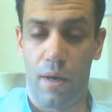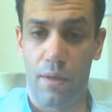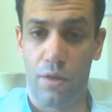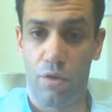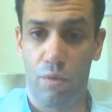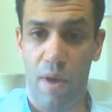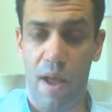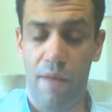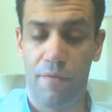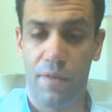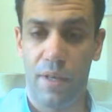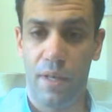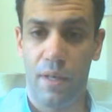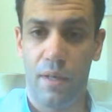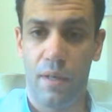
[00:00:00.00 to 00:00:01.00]

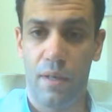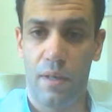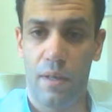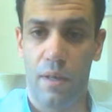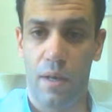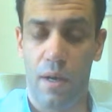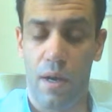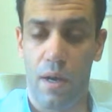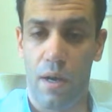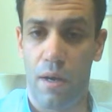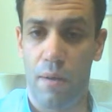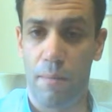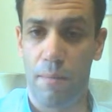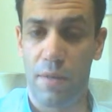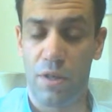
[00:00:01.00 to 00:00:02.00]
drafting
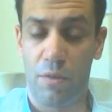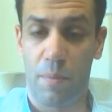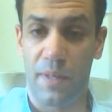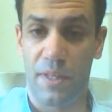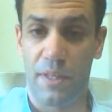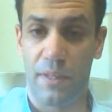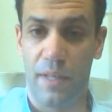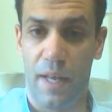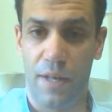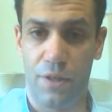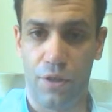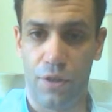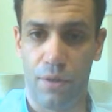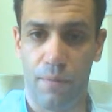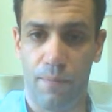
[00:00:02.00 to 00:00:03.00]

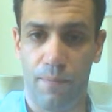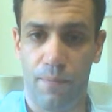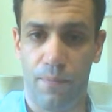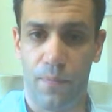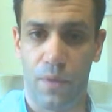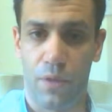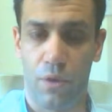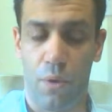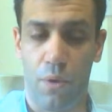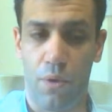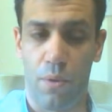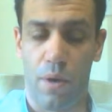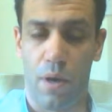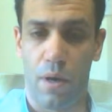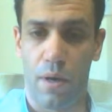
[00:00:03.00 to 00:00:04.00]
misrepresentation. So
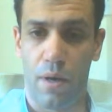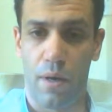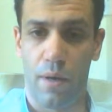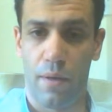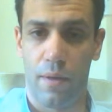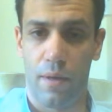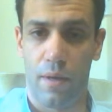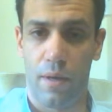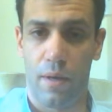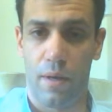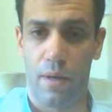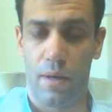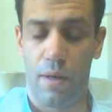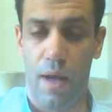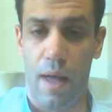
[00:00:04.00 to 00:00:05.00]
you are
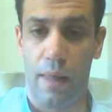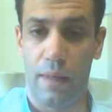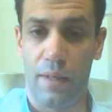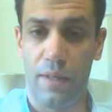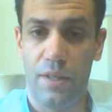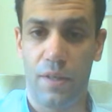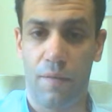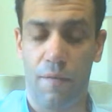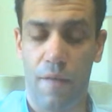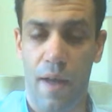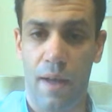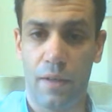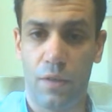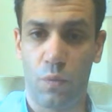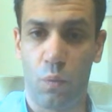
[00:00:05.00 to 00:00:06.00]
alleging
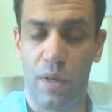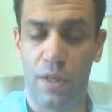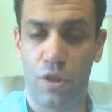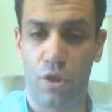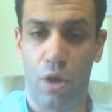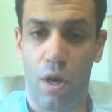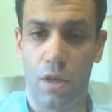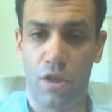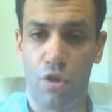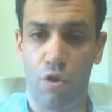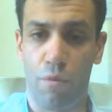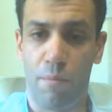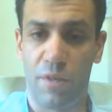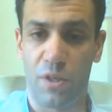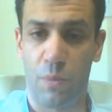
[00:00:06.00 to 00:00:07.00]
facts which
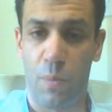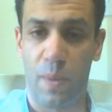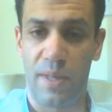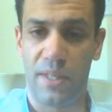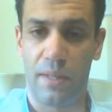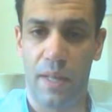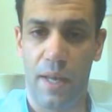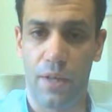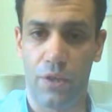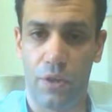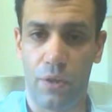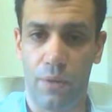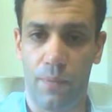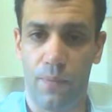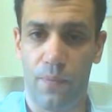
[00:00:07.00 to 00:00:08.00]
constitute misrepresentation.